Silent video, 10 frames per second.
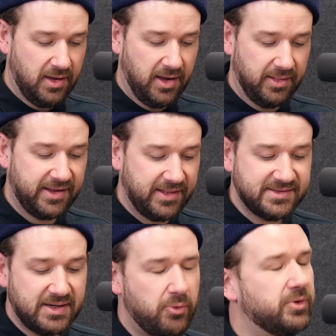Like
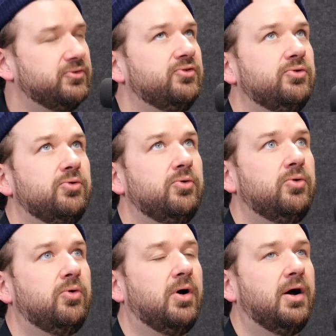let's say we want to
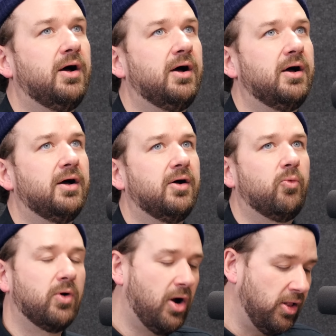do,
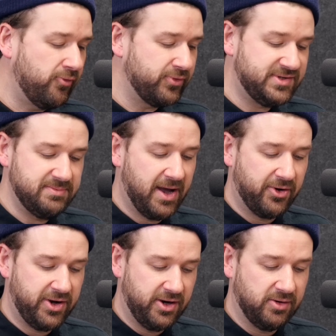we're all over D
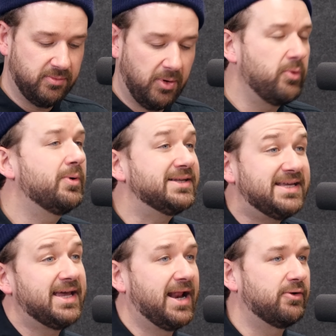minor here, but we want to
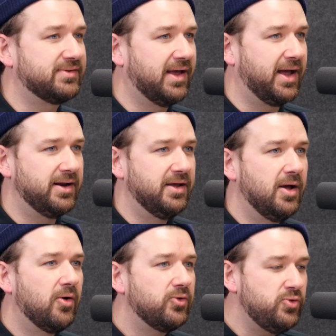take it outside.
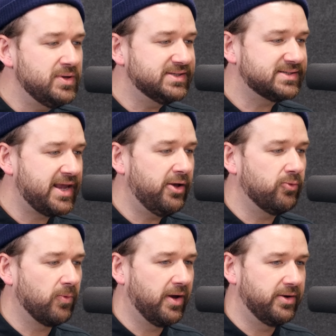You can scale
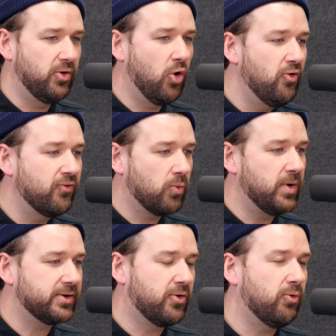run over
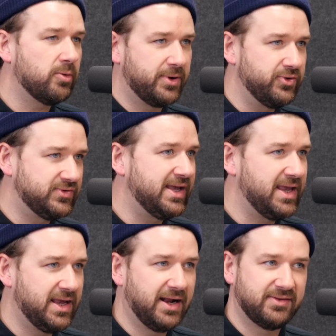one chord, but you're
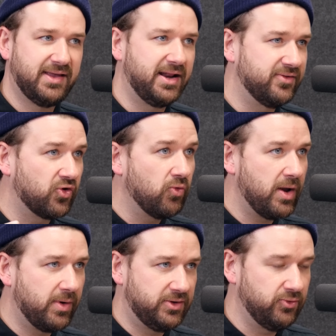taking it outside, and it's a
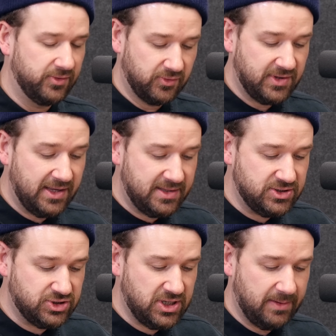great way to do it. So take
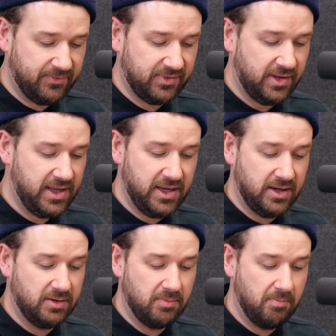these shapes
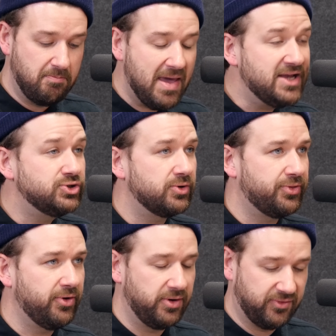in major
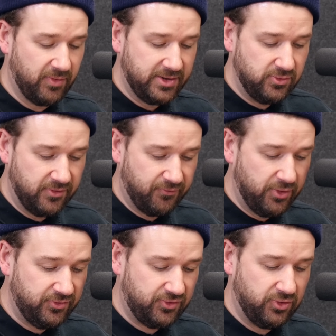thirds. So I do the
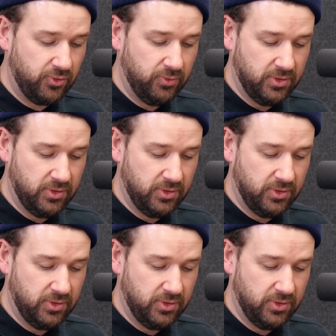first two